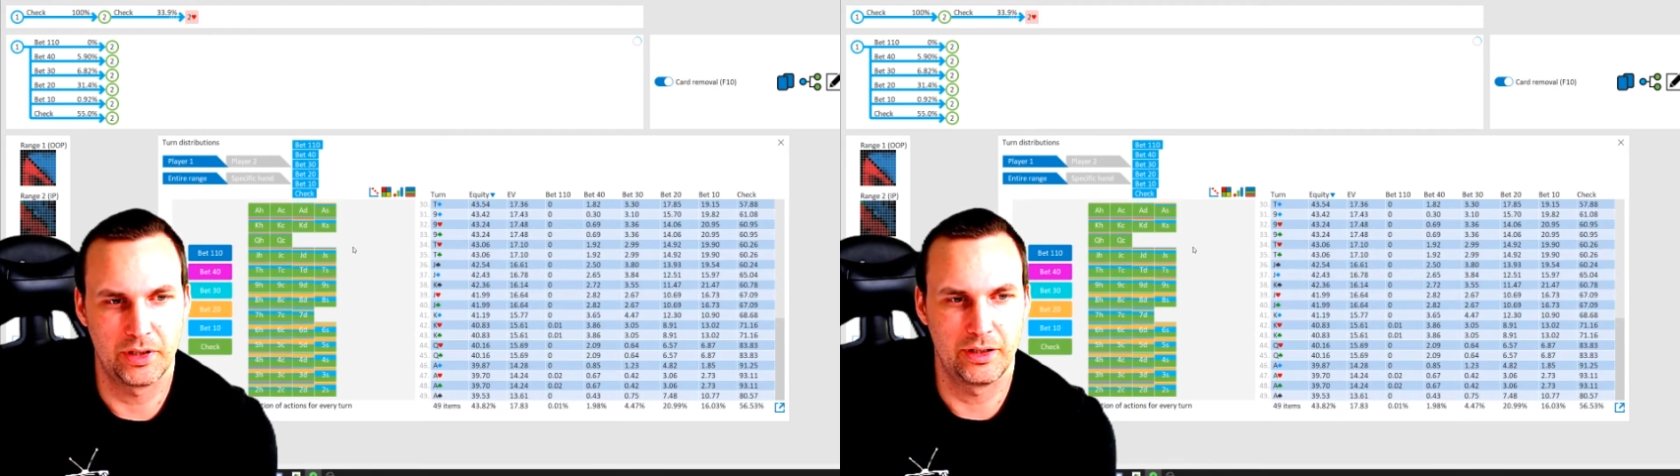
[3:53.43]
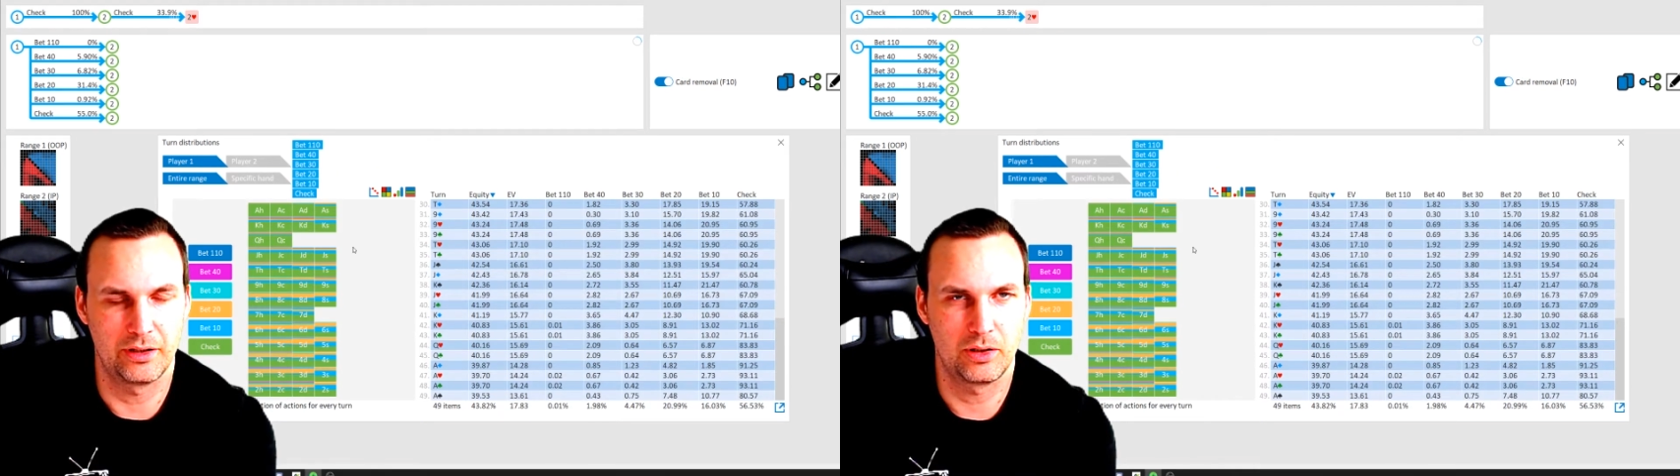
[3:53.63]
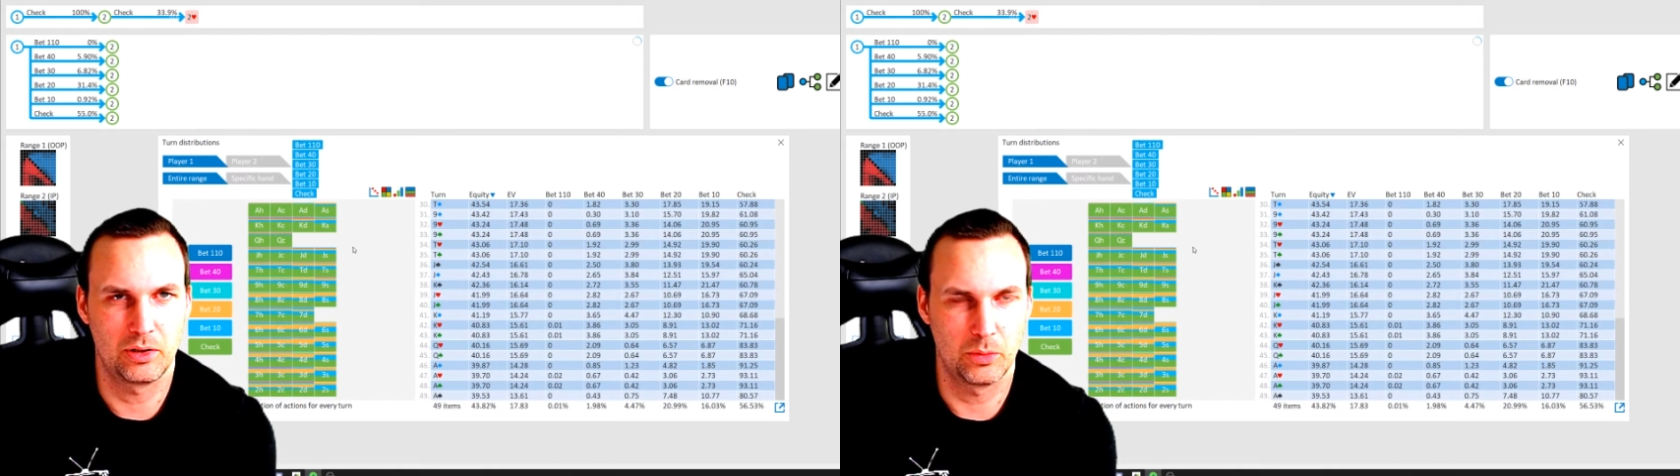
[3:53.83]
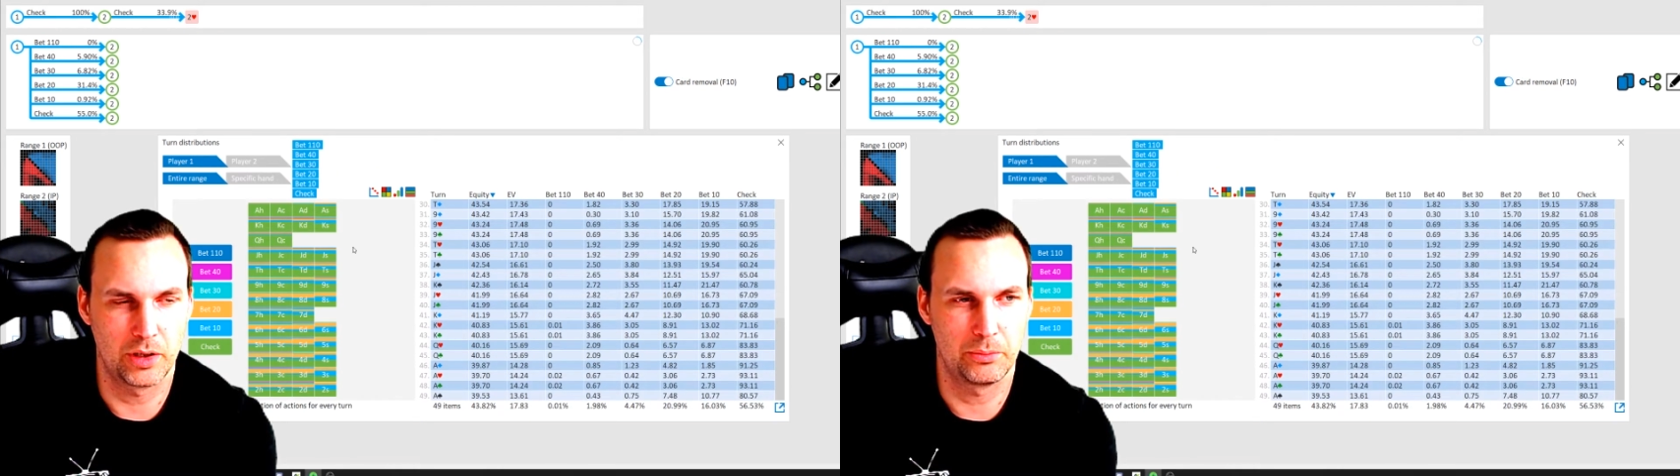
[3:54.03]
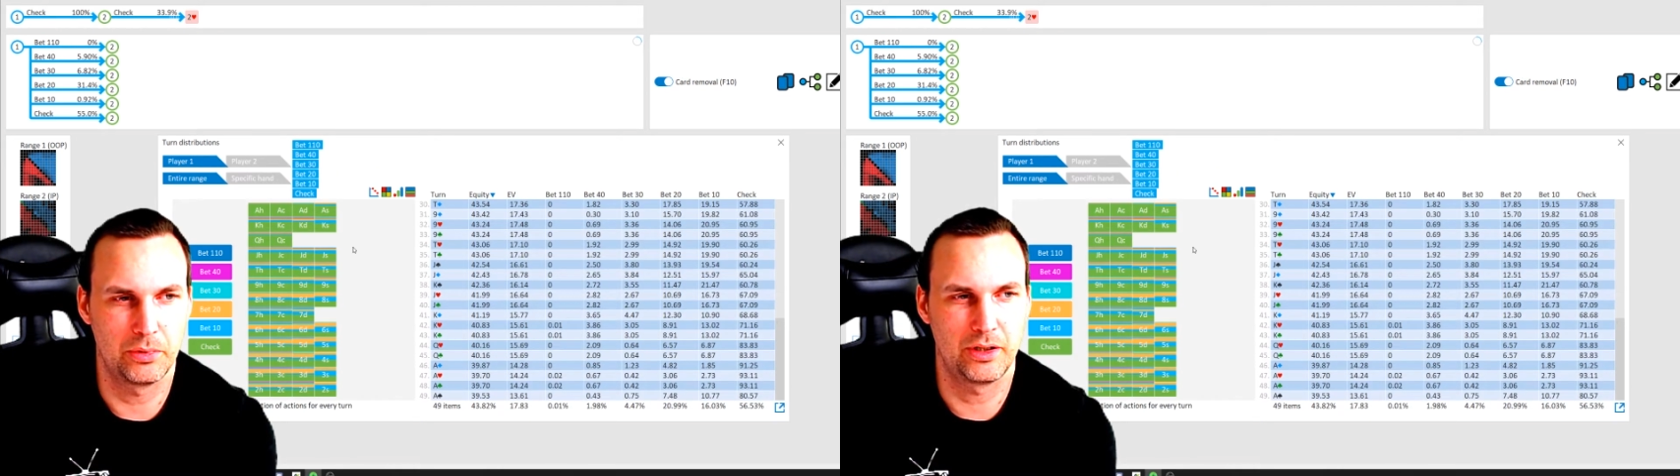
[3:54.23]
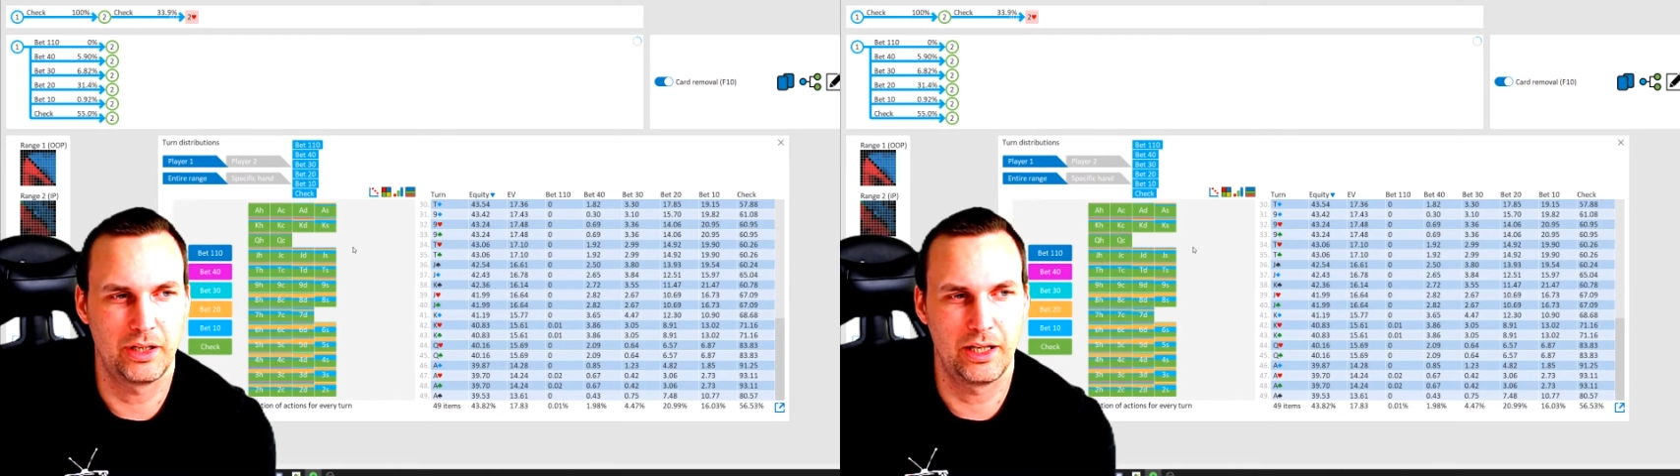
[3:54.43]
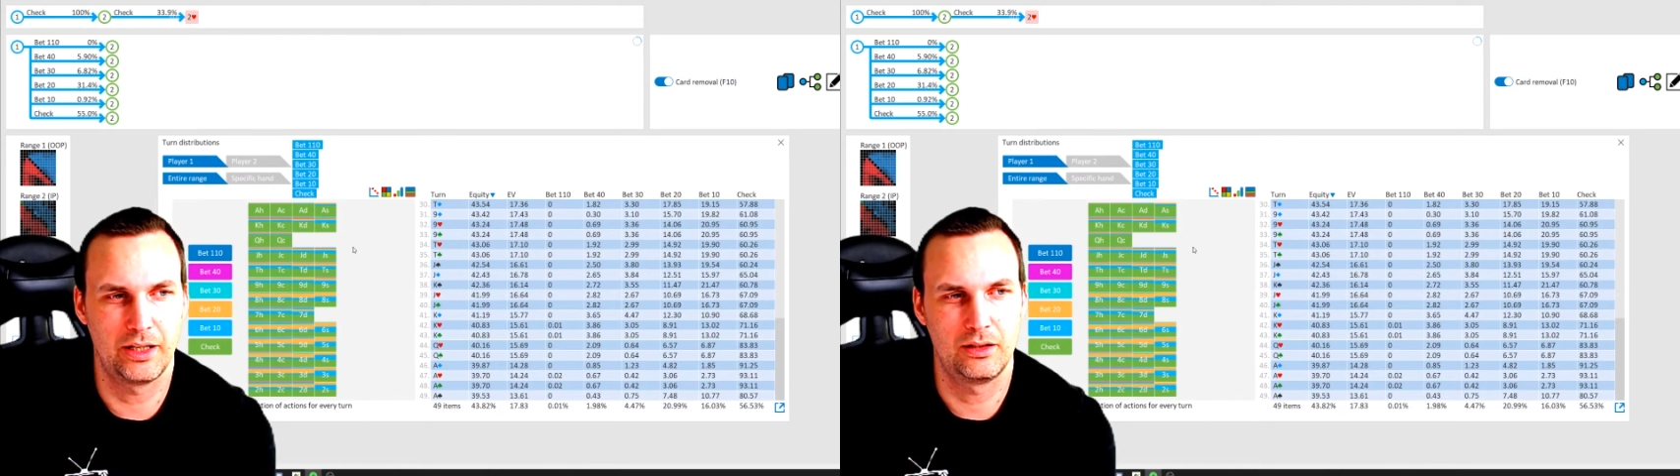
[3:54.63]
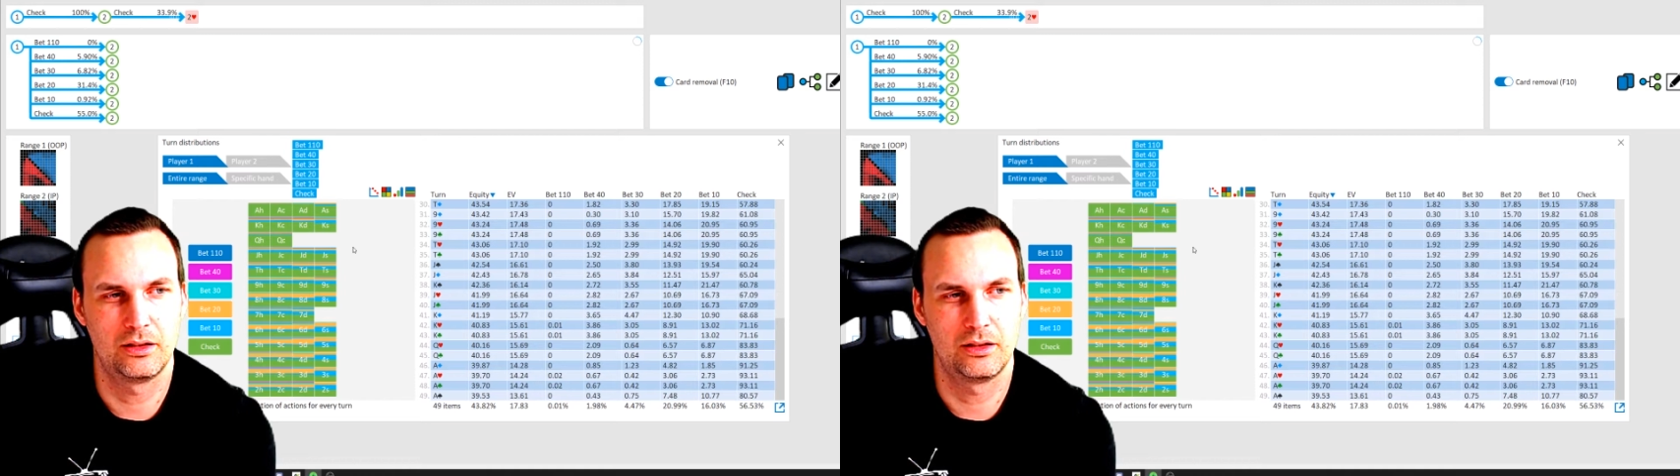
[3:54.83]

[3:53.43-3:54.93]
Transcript: and quarter pot again.